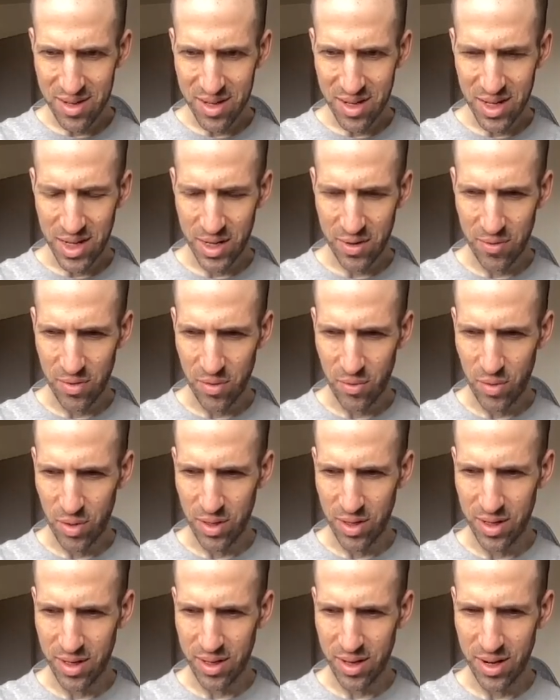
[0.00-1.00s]
I never
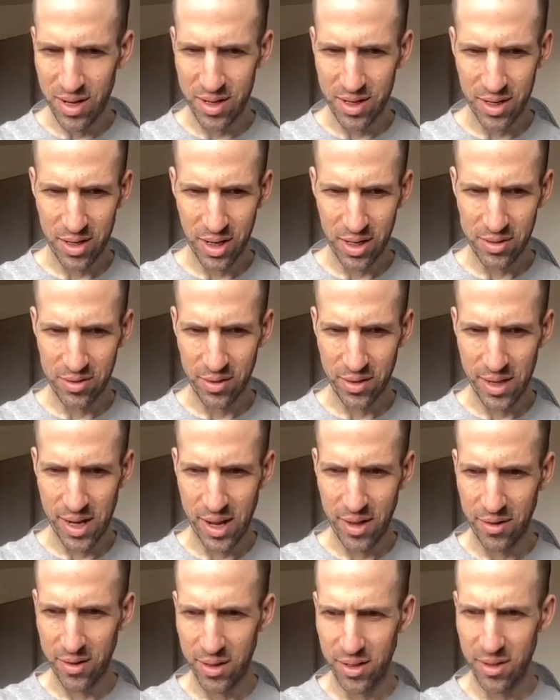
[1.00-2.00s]
really got into Gasoline
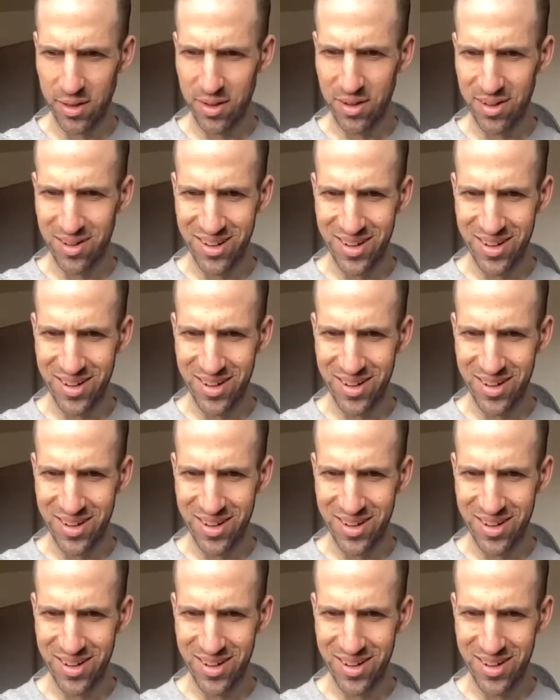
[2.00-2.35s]
Alley either.